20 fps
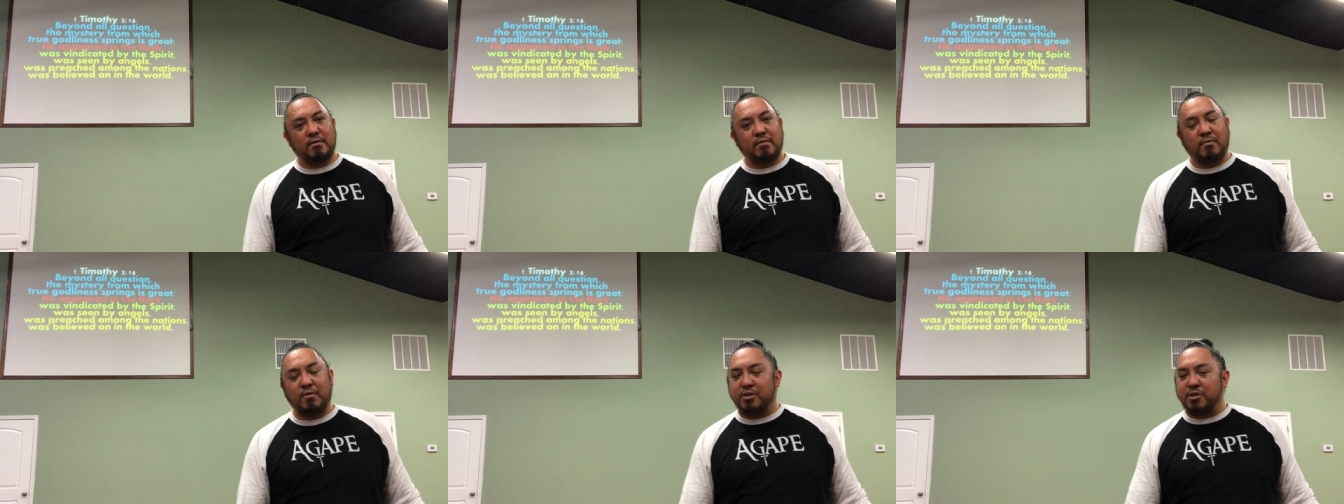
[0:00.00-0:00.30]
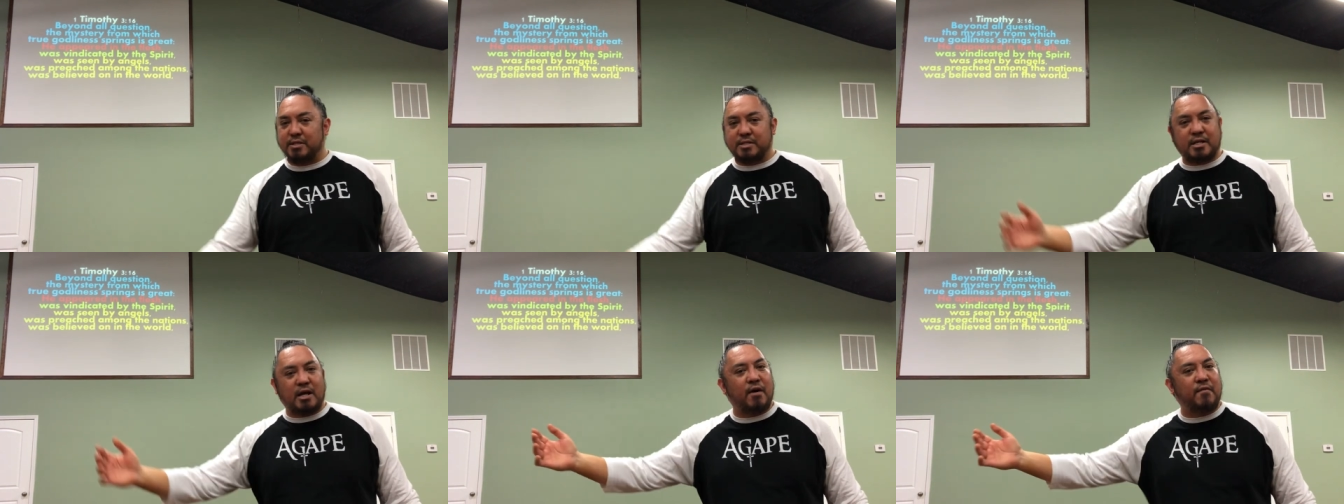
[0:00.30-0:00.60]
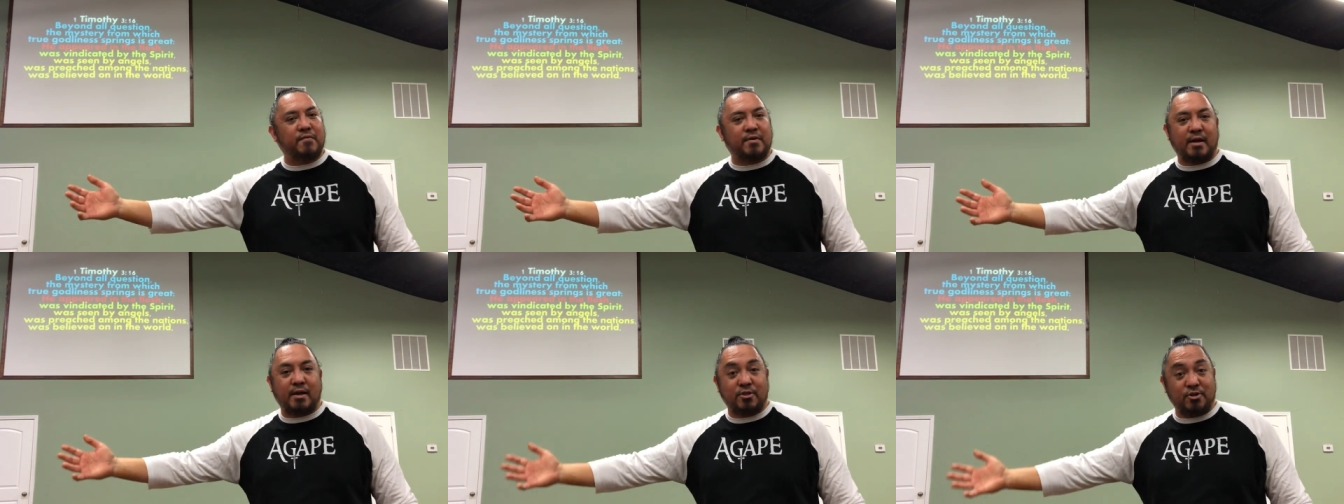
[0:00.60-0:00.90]
We just
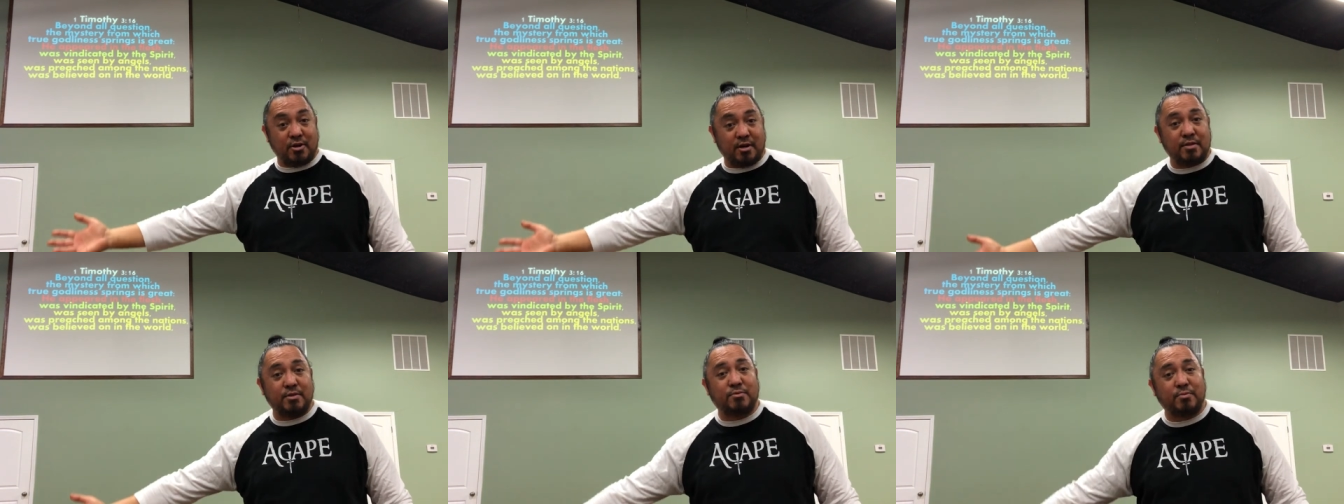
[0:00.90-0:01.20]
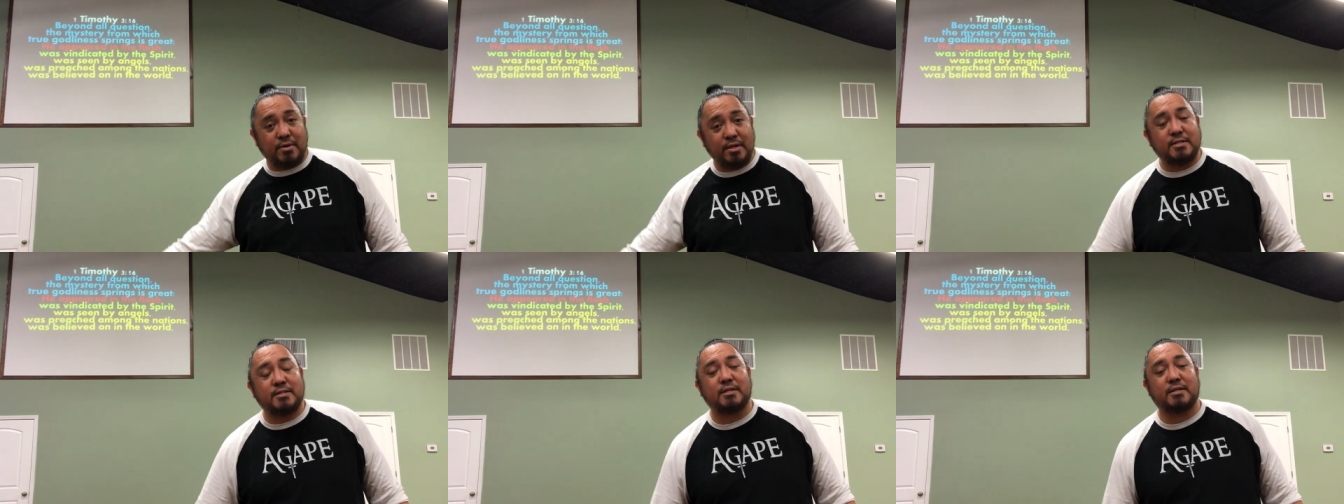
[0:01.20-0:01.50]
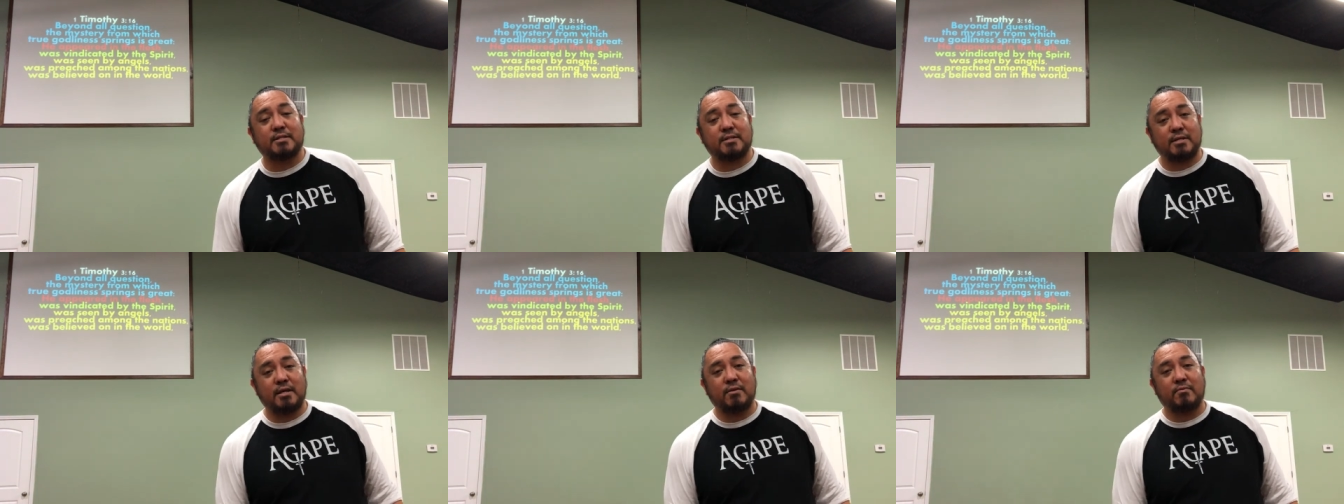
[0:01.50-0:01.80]
covered that. John 3,
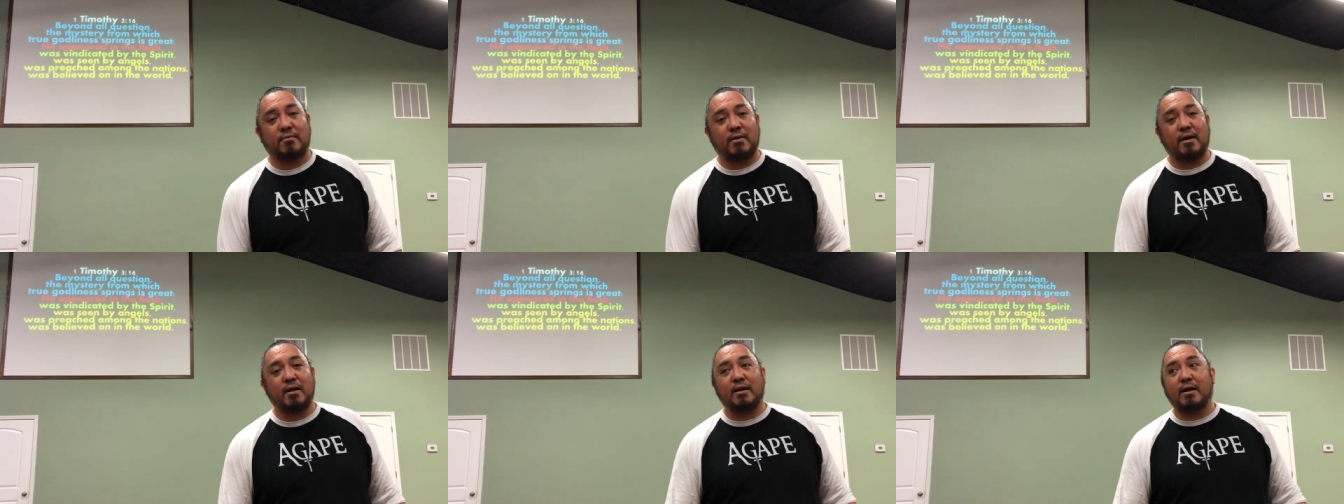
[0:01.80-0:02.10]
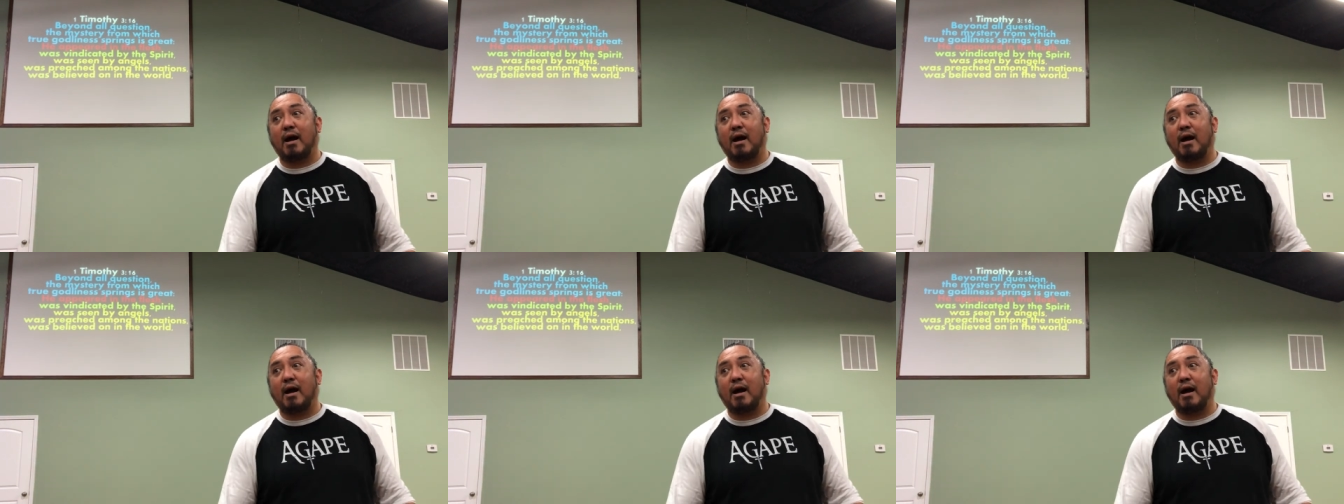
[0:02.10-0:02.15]
16, right?